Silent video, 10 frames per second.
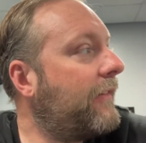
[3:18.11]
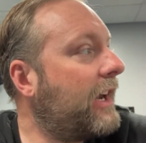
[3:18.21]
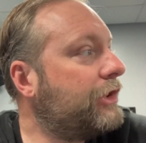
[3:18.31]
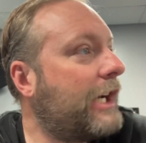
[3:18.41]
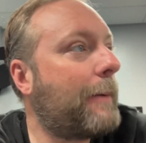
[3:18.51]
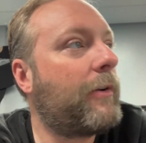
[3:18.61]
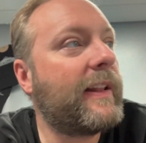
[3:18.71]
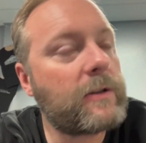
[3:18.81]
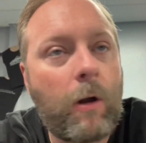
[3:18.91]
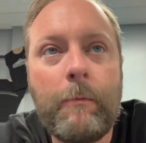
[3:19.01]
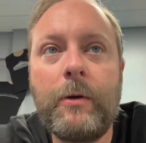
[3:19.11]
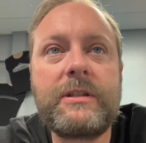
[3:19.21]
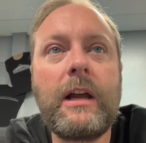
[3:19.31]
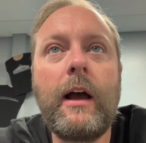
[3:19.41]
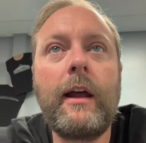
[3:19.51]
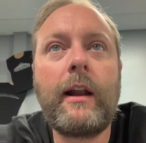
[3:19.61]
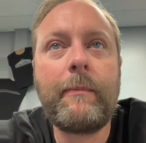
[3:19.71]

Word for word: I've got a chapter that's almost done.